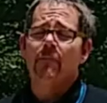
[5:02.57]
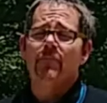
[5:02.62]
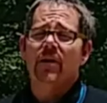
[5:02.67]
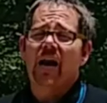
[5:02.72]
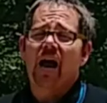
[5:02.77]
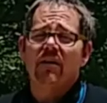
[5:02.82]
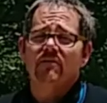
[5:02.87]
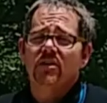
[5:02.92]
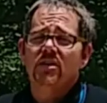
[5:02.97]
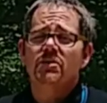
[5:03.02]

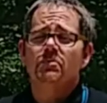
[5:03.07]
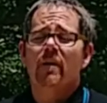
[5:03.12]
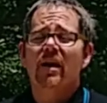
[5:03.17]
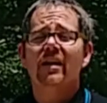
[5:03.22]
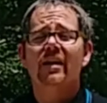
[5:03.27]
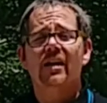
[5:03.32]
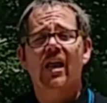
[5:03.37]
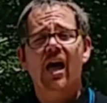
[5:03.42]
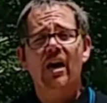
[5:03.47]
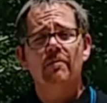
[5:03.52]
but I've just
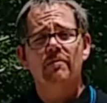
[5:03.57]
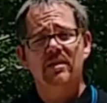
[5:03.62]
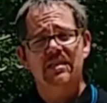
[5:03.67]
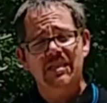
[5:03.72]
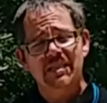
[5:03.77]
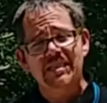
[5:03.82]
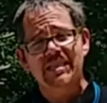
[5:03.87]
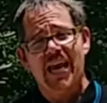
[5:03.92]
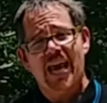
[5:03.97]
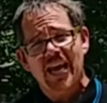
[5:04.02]
made a lot of
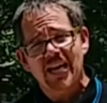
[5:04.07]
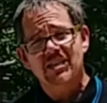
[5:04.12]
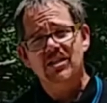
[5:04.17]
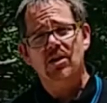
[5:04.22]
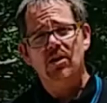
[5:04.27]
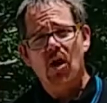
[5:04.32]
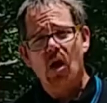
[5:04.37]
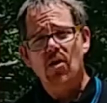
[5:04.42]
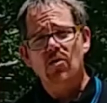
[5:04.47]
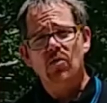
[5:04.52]
mistakes
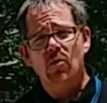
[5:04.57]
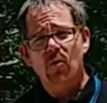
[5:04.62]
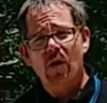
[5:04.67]
along the